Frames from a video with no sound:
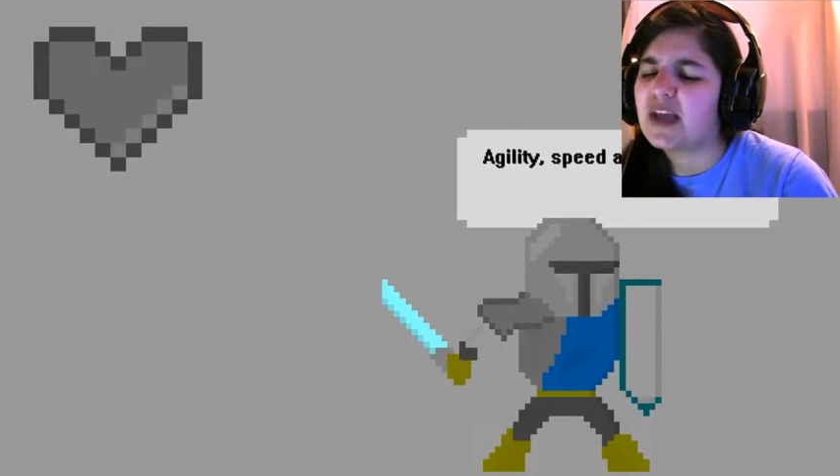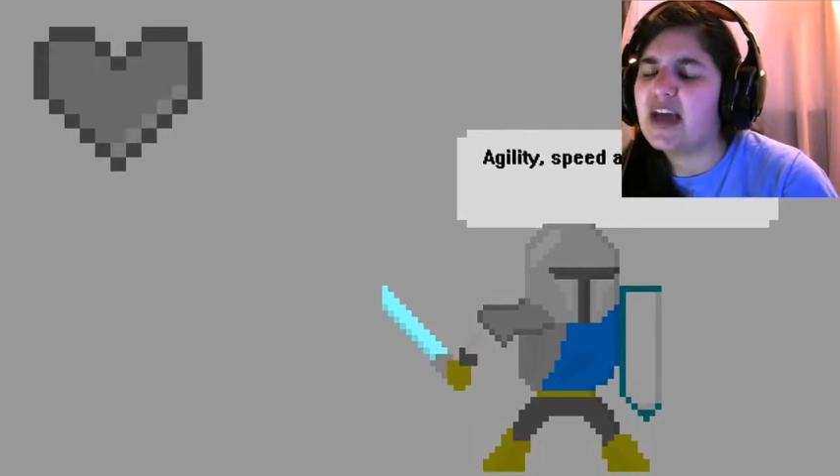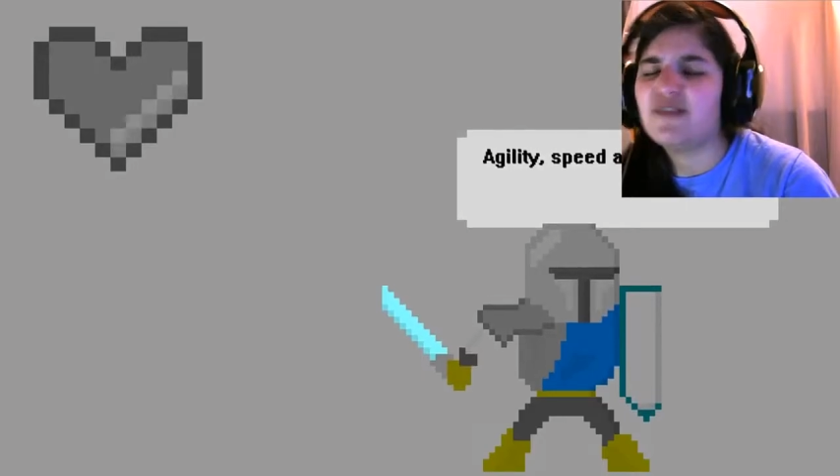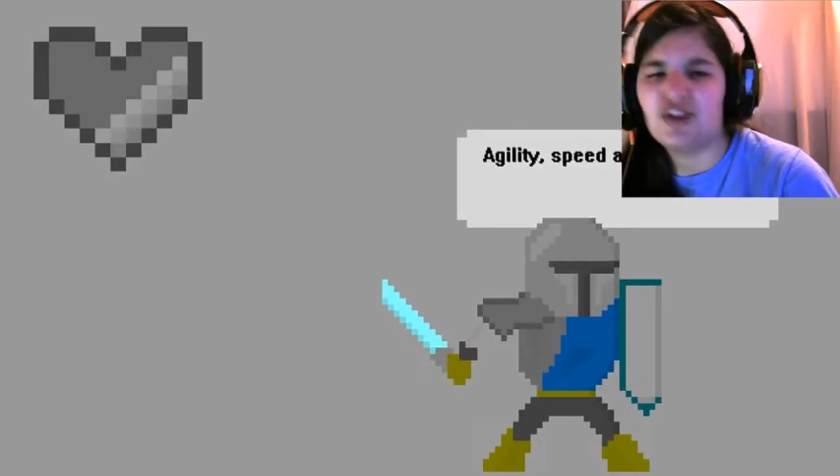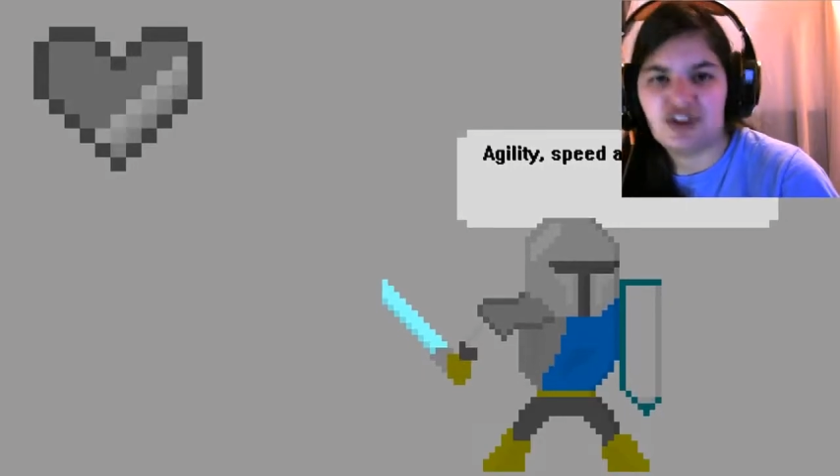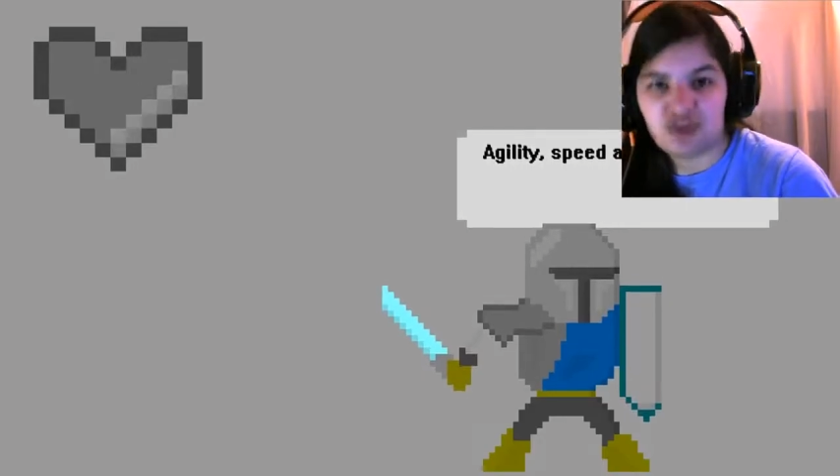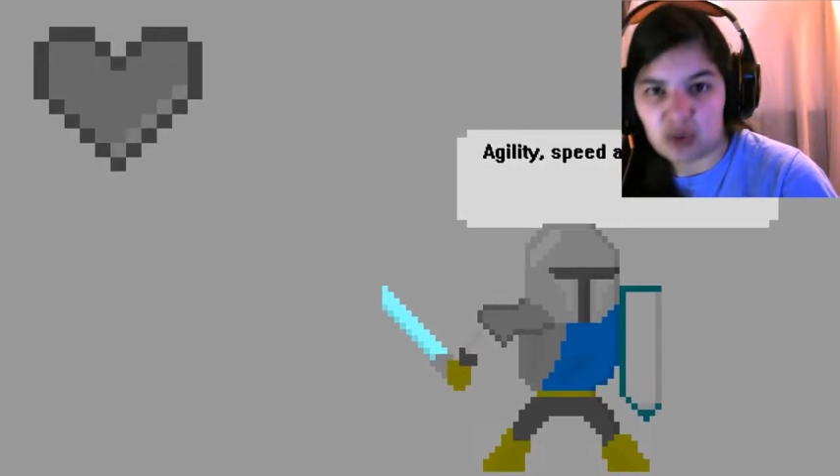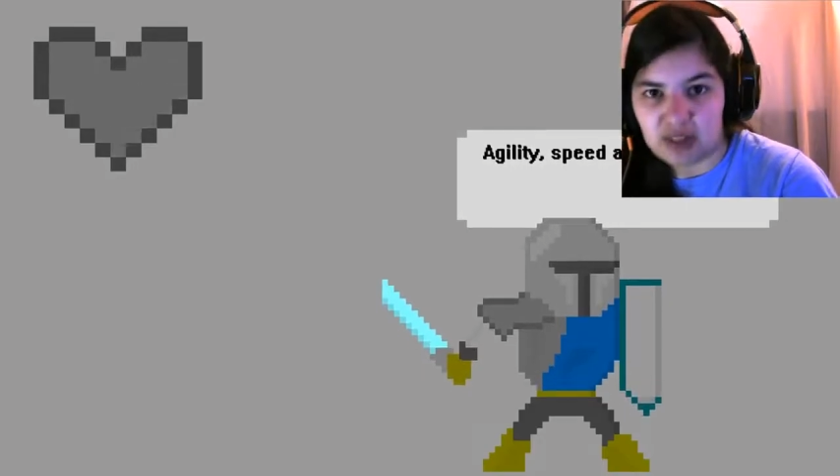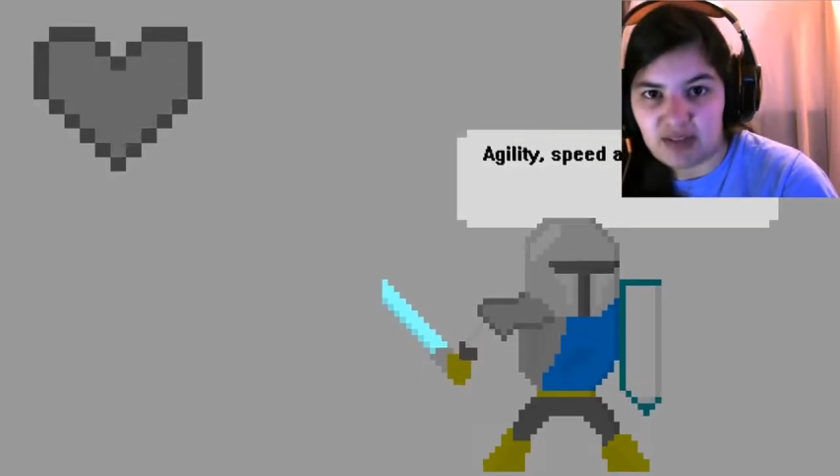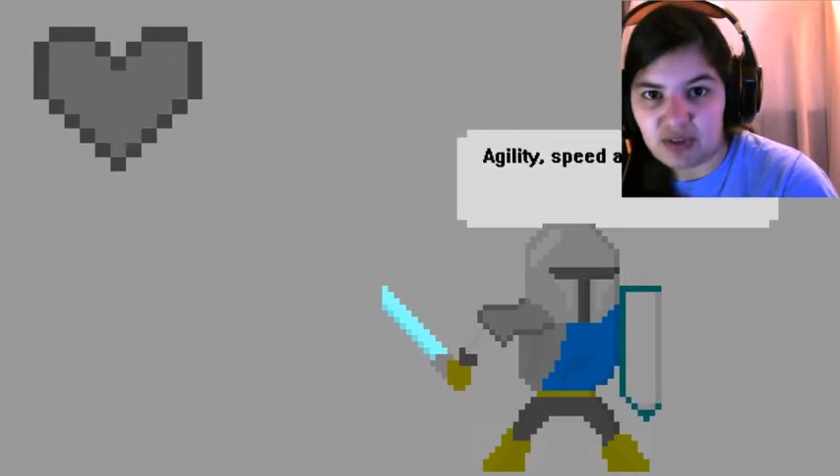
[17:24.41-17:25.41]
had very
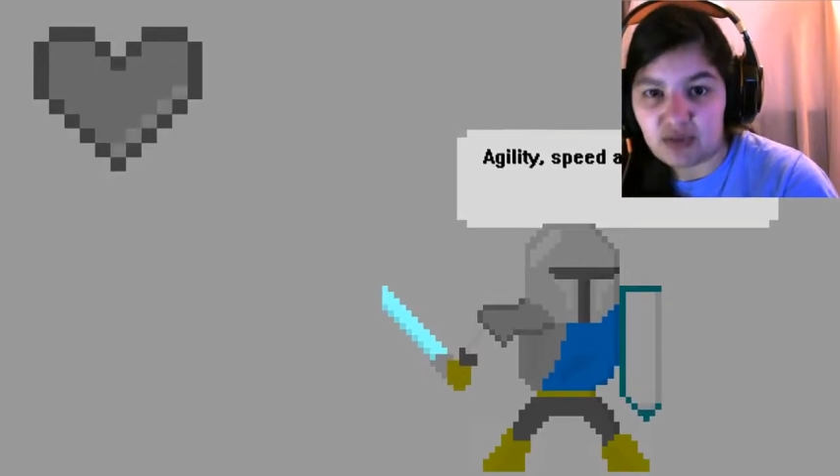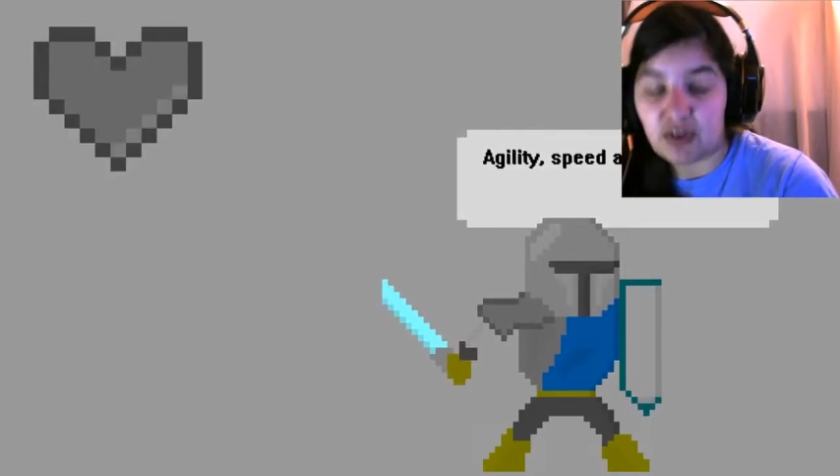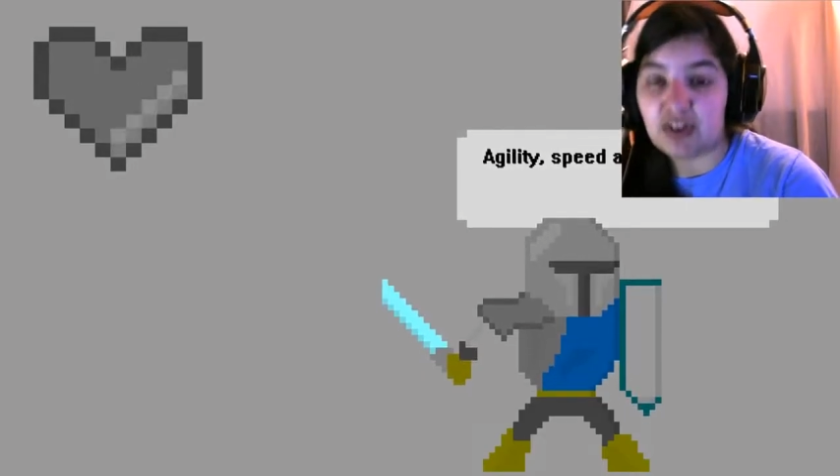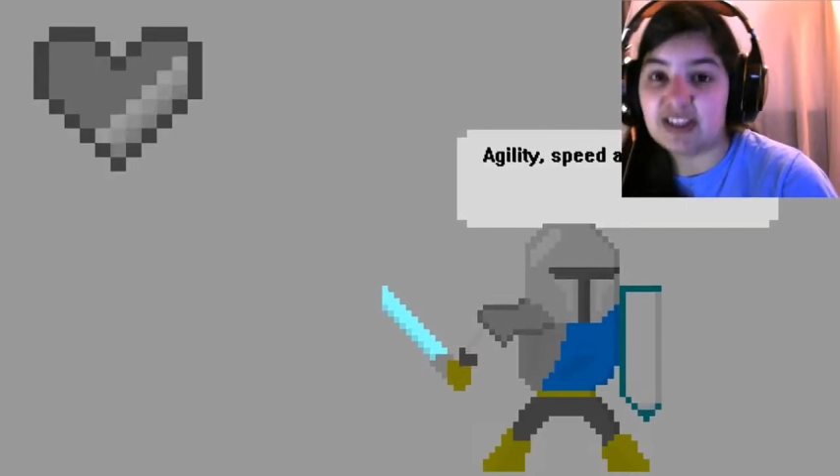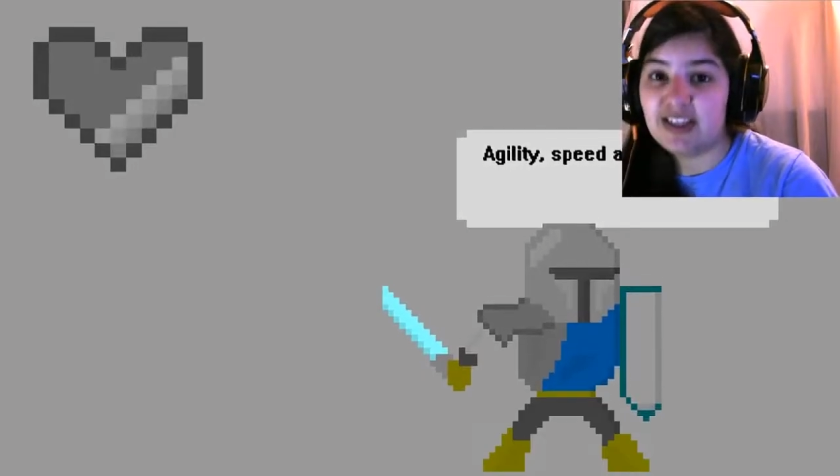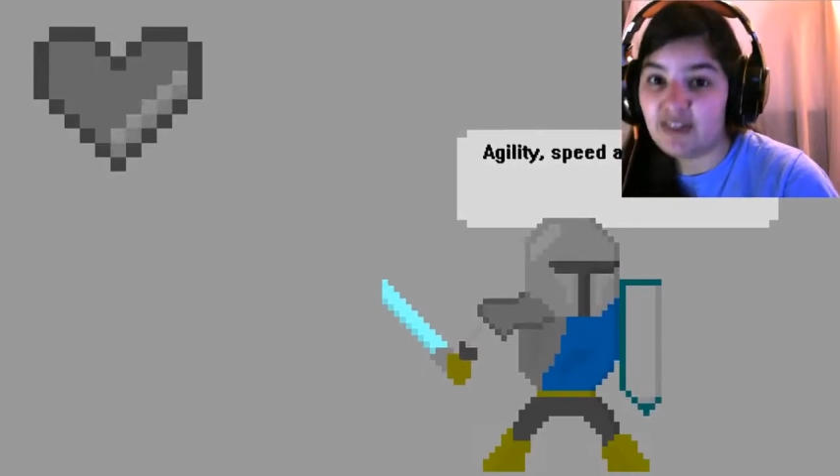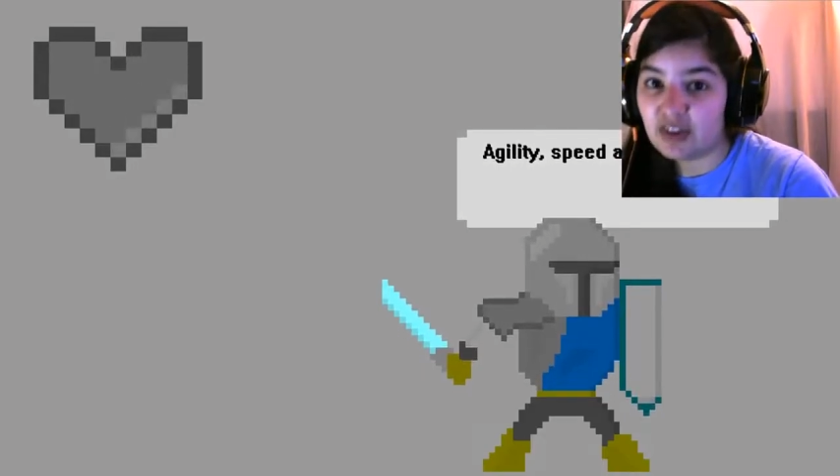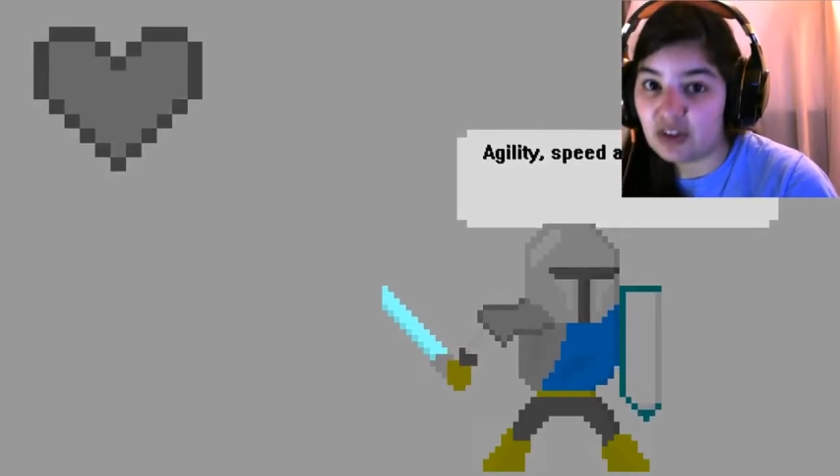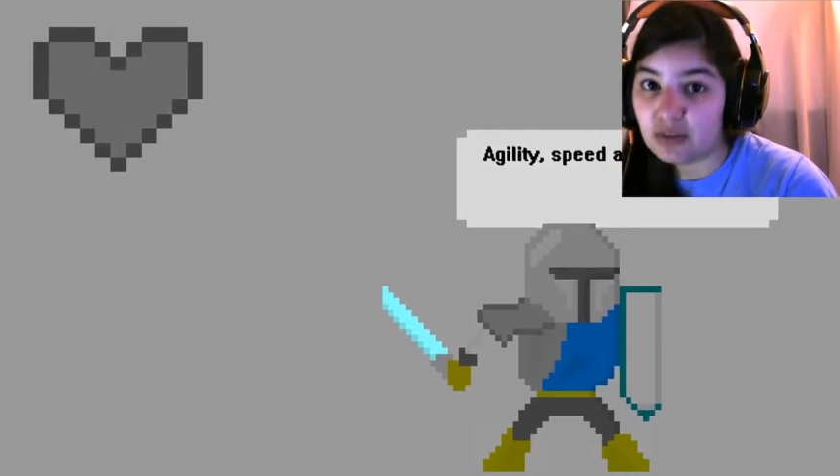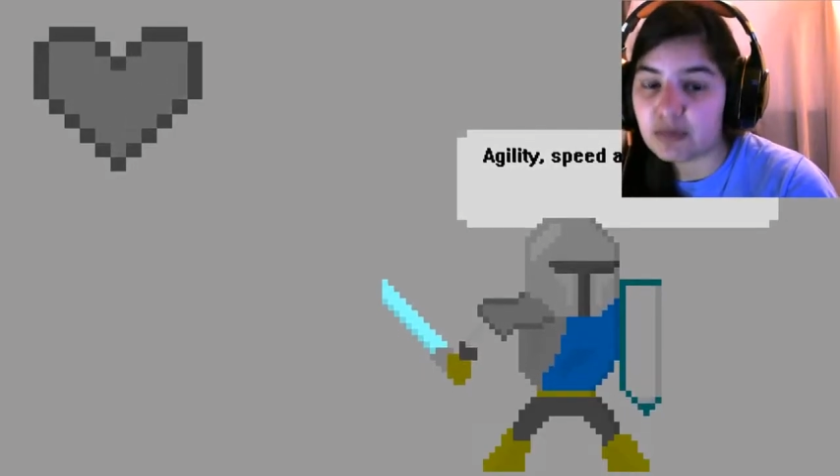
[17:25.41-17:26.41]
short levels. Very
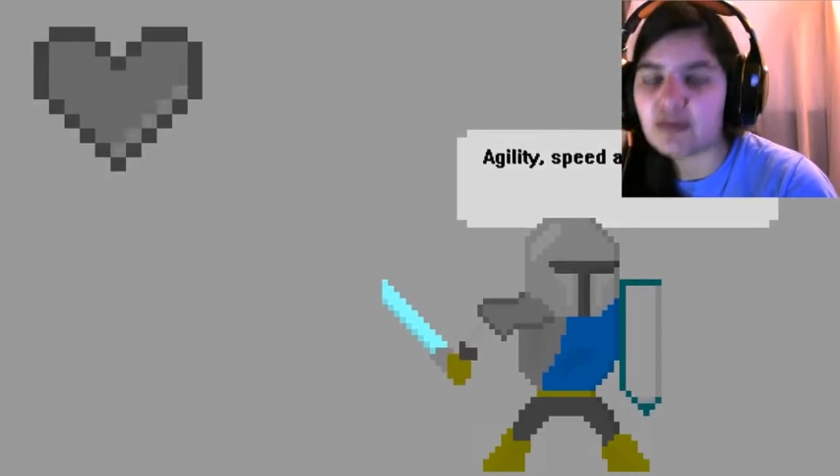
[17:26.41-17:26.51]
difficult,